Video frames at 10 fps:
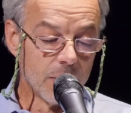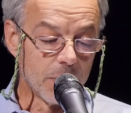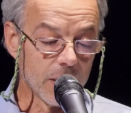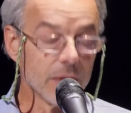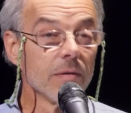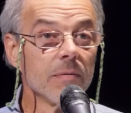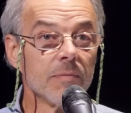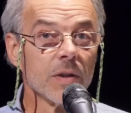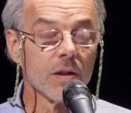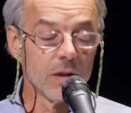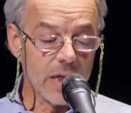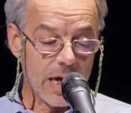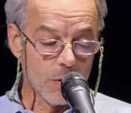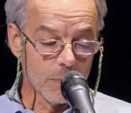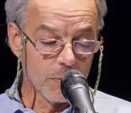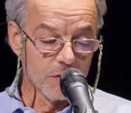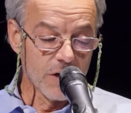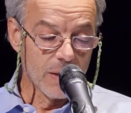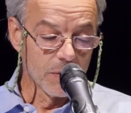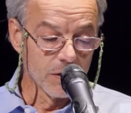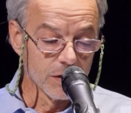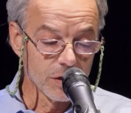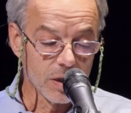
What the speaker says: but could our parameters